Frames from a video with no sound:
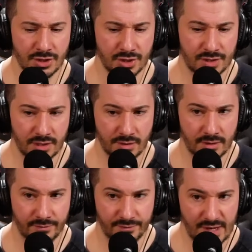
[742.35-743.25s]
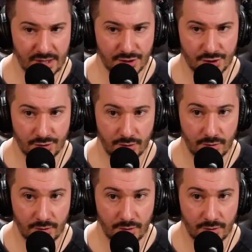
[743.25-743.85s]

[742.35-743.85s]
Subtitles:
just the fish,